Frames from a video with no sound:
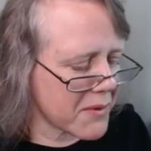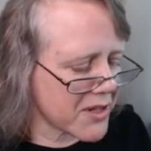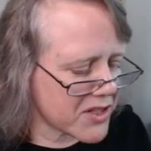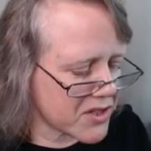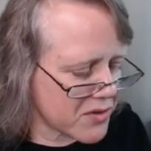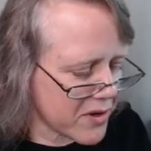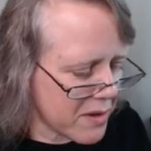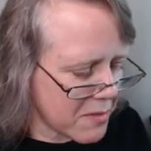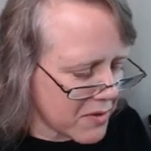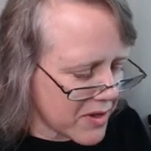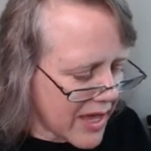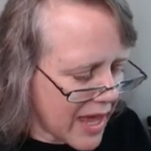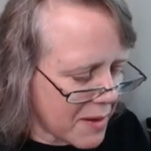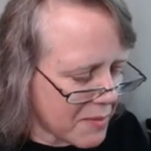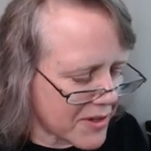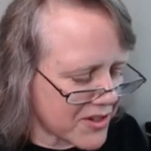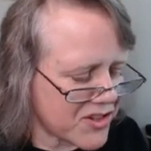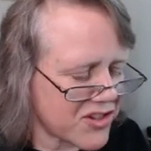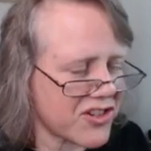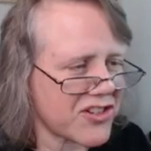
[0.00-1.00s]
my stream? Yeah,
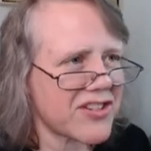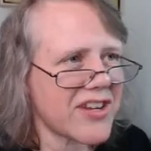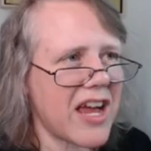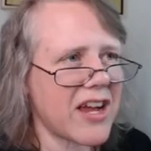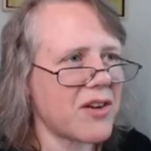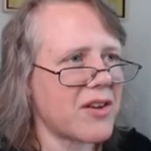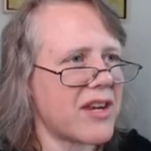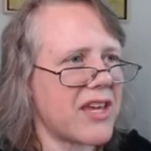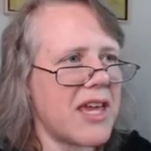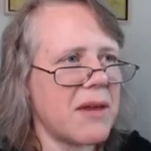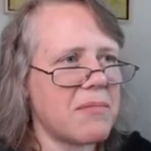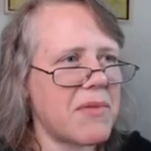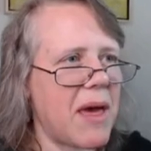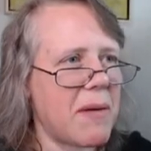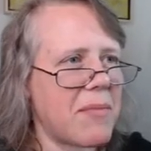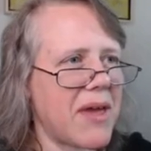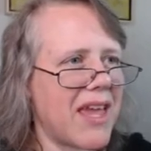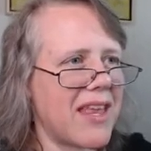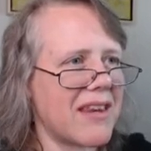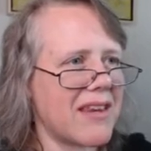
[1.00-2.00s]
but she's not going to keep
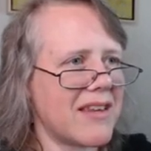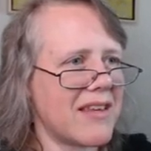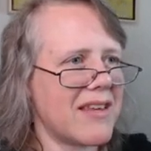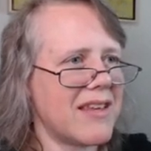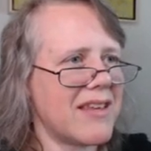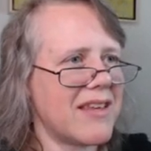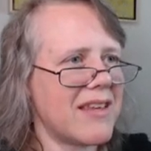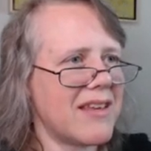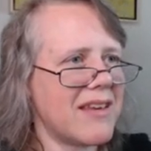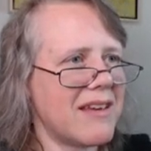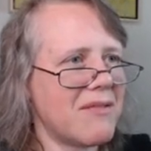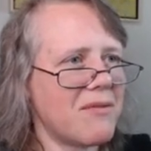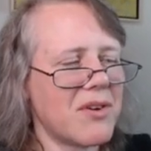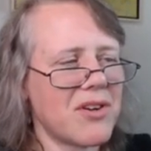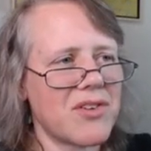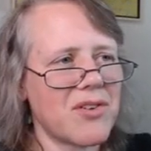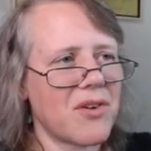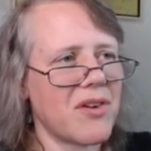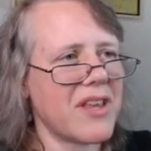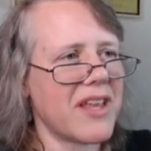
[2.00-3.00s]
that paint. Oh.
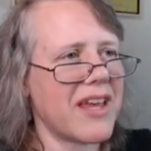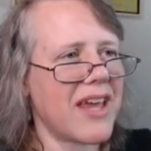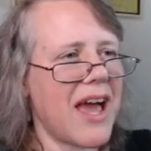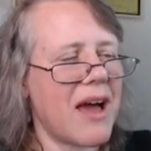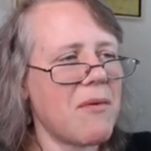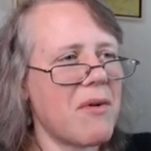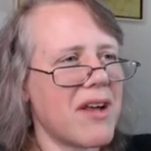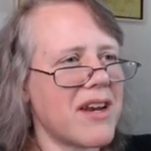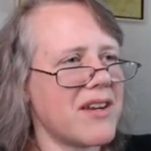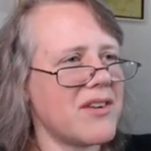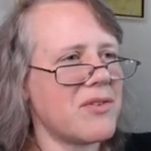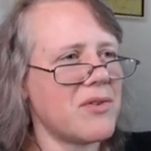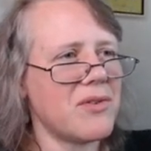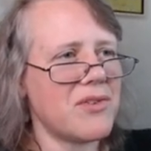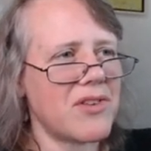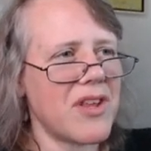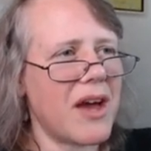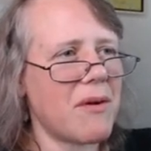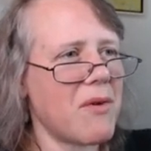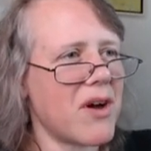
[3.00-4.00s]
We're totally I want to
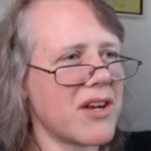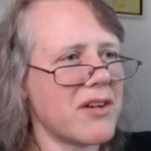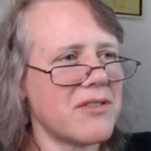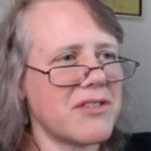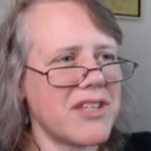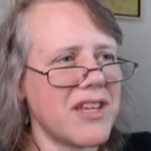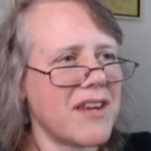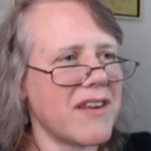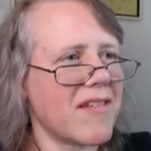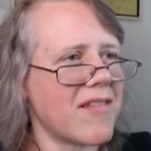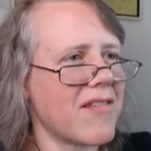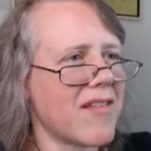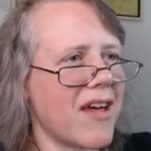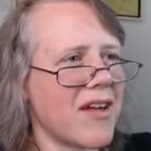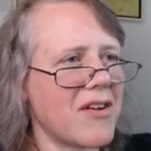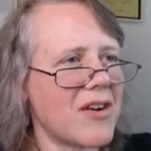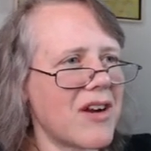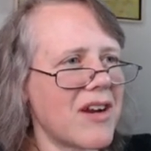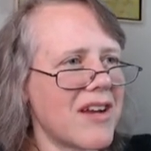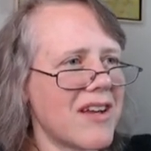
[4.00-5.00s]
do I want to do Zenith
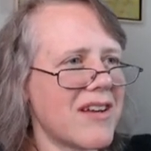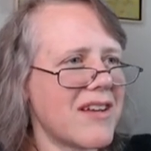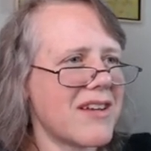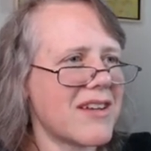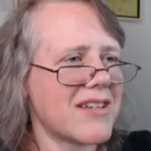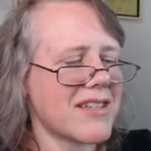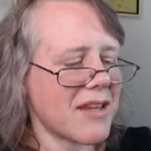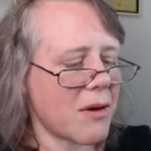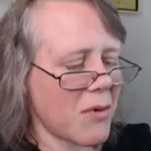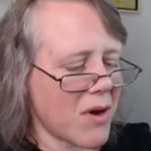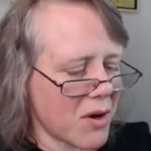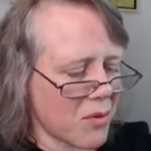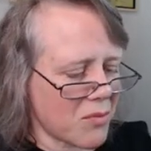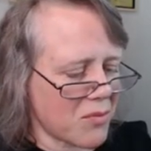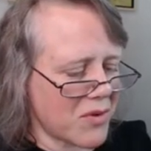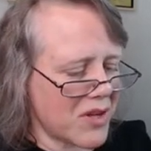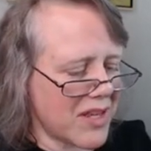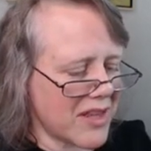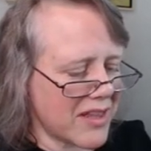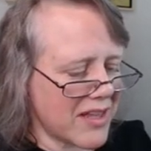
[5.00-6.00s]
on her because I want a
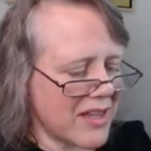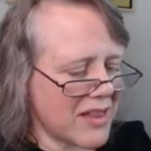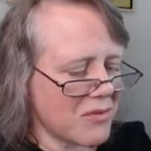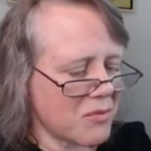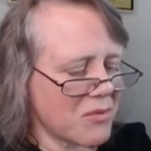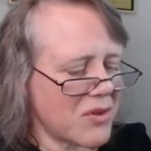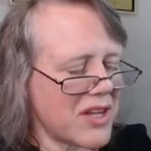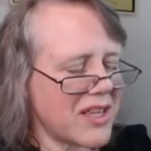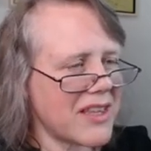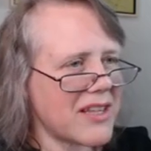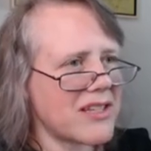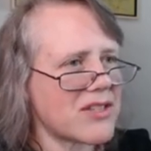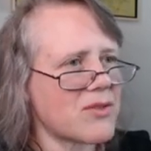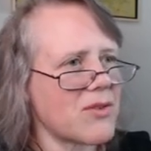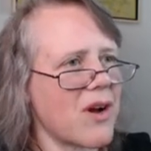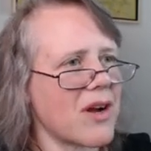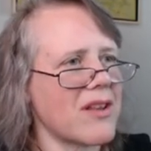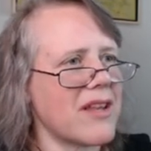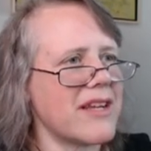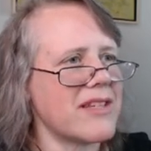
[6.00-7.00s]
really really
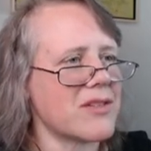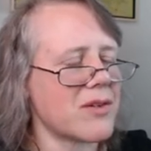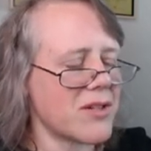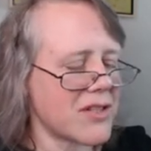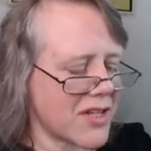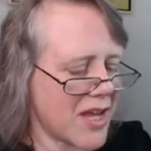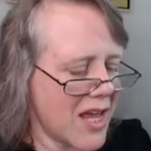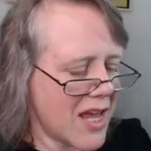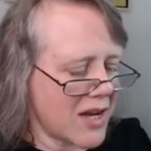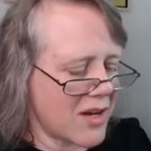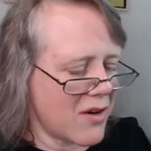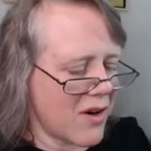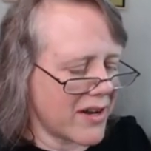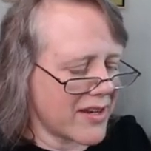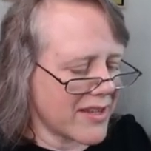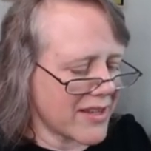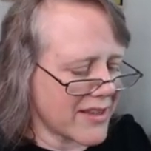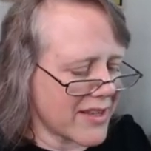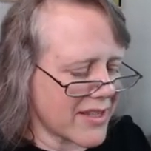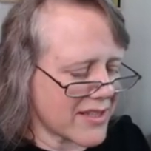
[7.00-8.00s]
strong light source. No, I
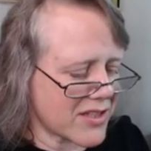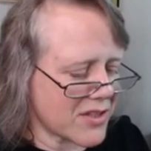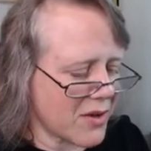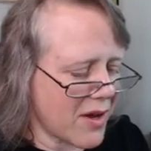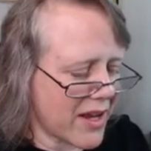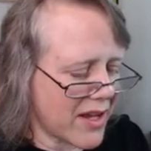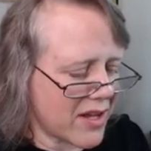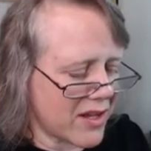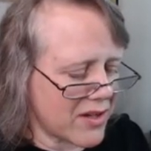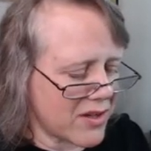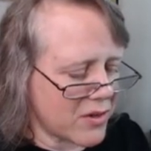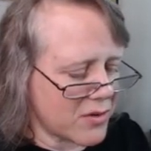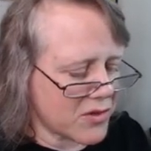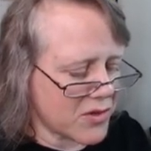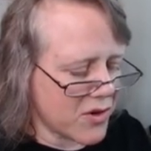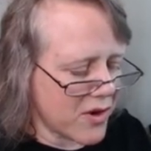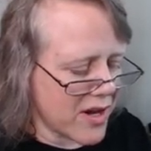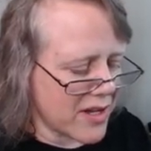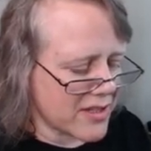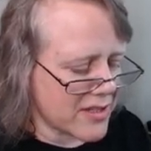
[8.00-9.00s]
did this so I could use
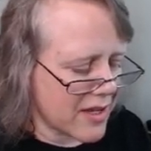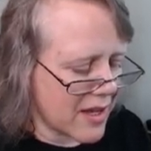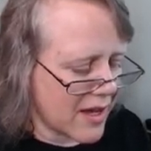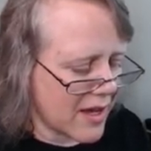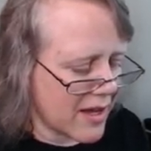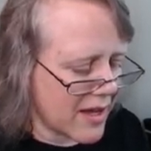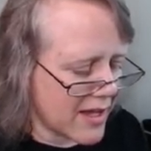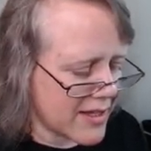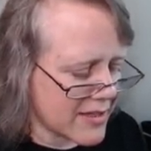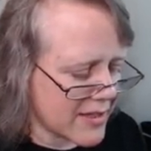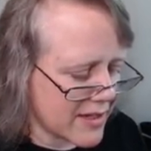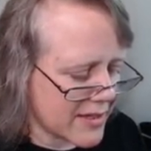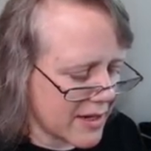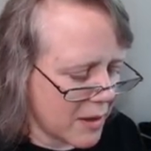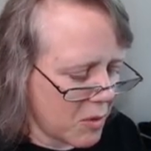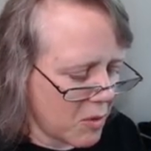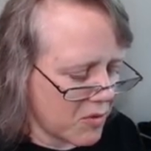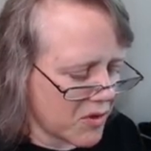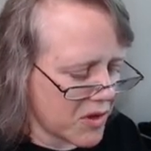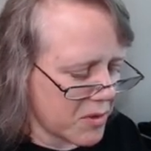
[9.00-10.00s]
her as a as a
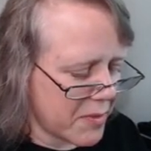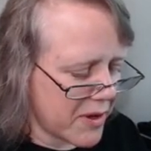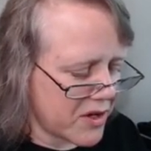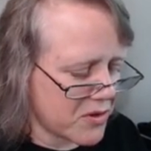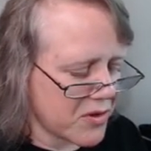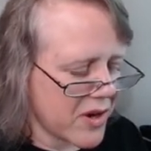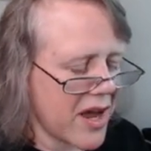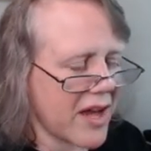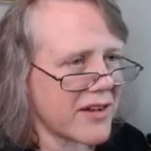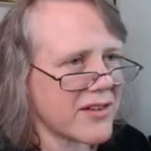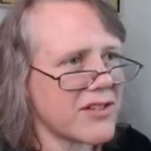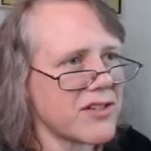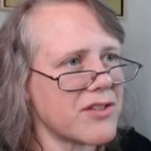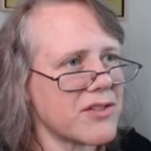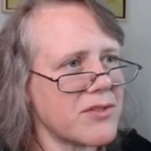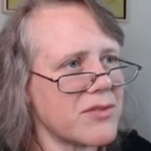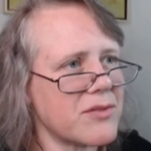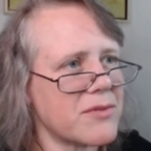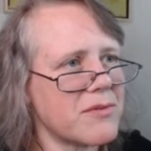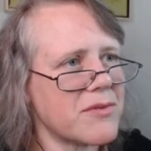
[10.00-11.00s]
demo for the Patreon to
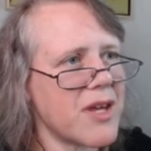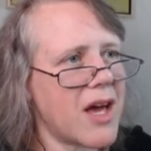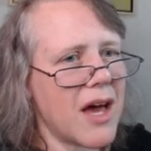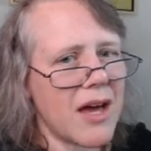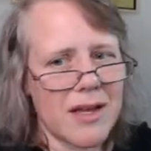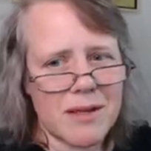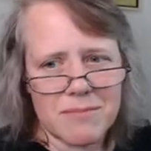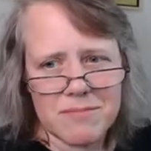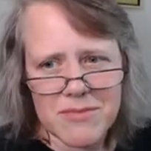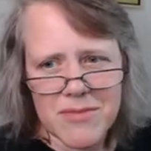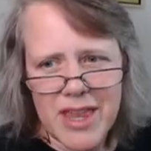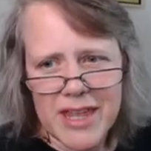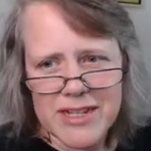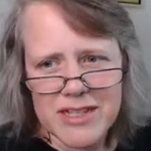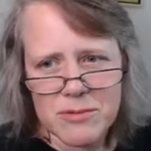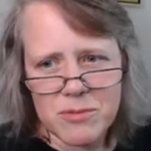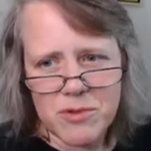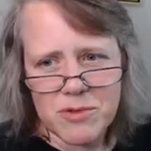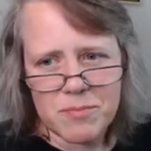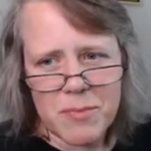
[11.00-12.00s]
do uh, like
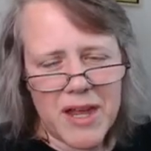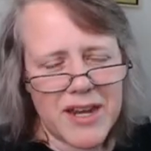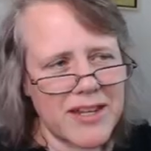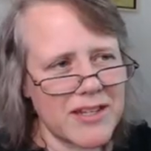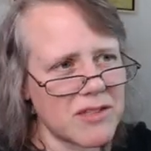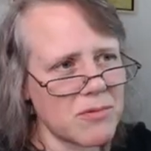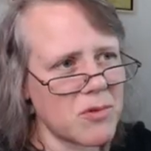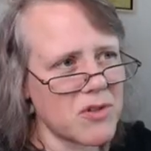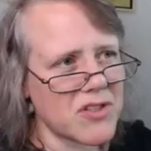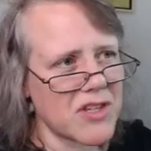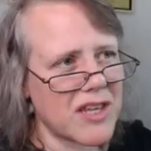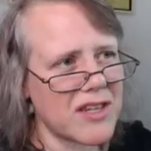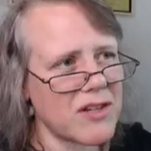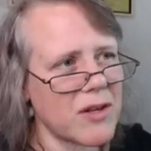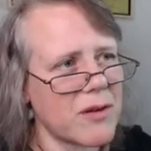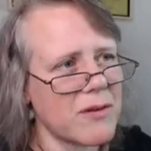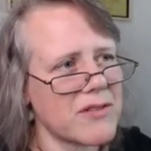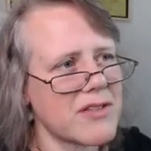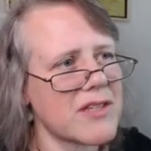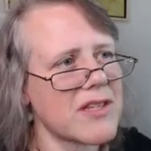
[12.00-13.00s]
smooth painting smooth skin
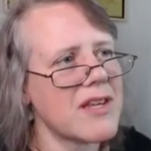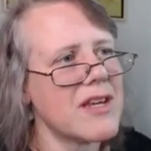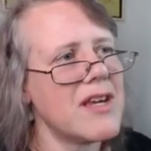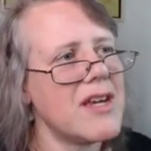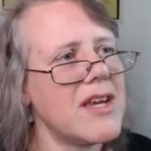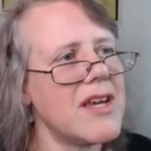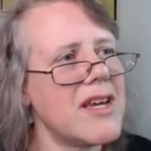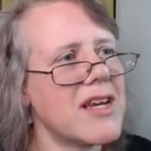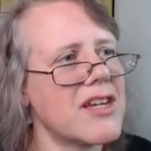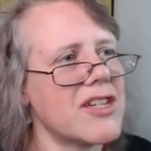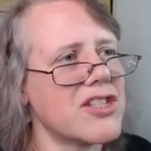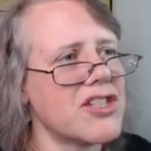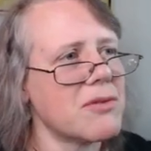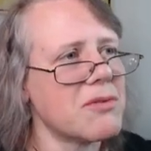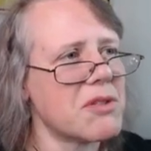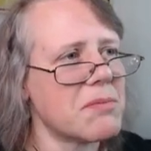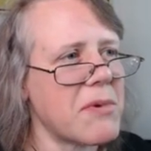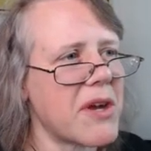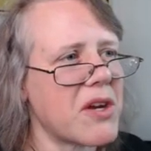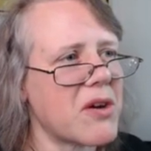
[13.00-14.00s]
tones because she
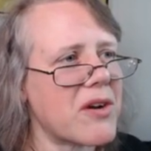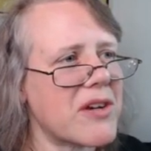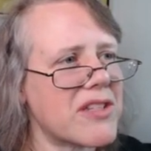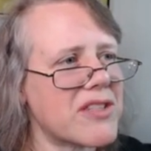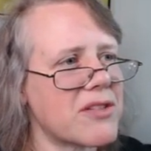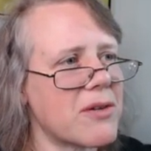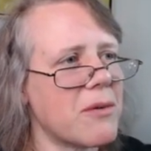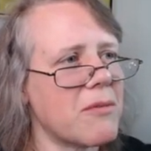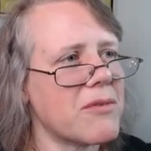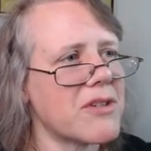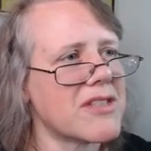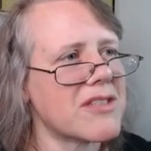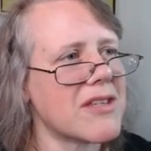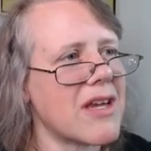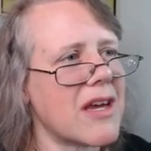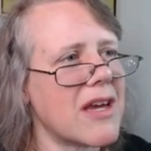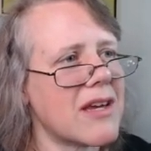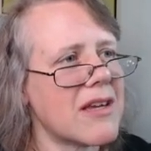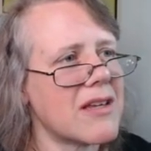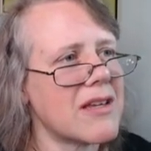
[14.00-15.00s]
was bigger and so it was
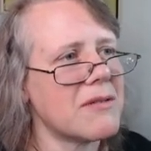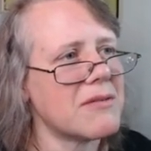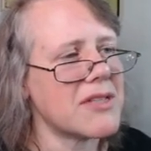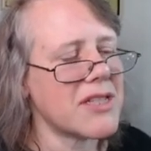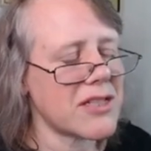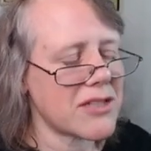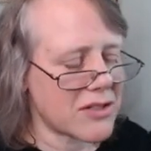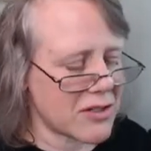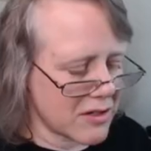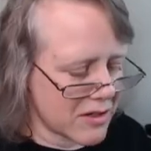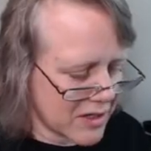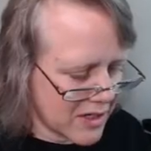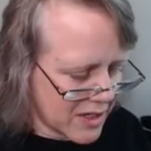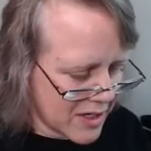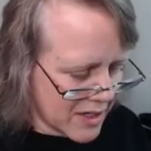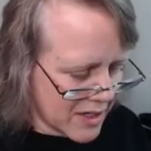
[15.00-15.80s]
uh it was easier